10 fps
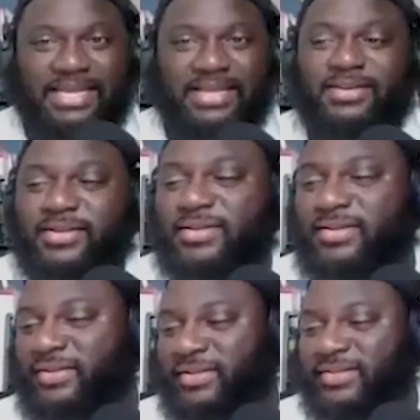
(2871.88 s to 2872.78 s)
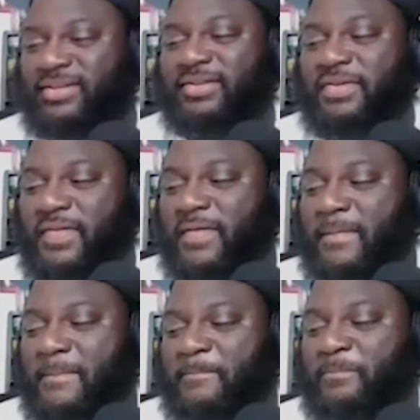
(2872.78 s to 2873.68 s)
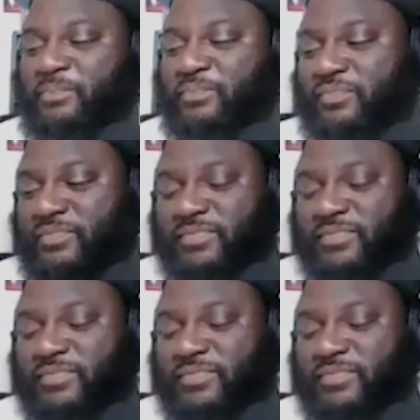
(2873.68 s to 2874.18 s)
eat Thanksgiving food on Thanksgiving,